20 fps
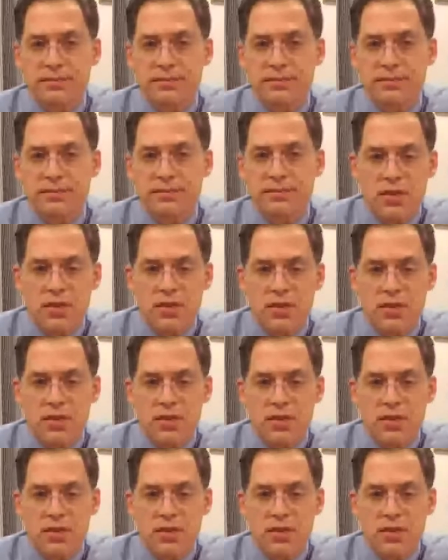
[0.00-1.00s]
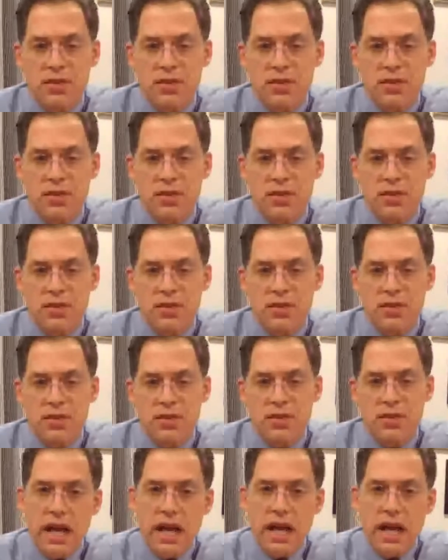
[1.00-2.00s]
So our diets
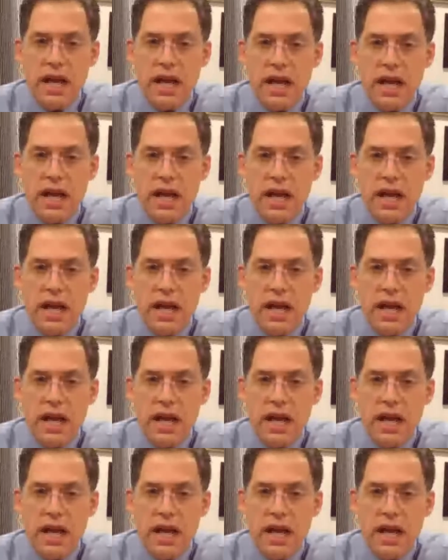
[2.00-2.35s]
today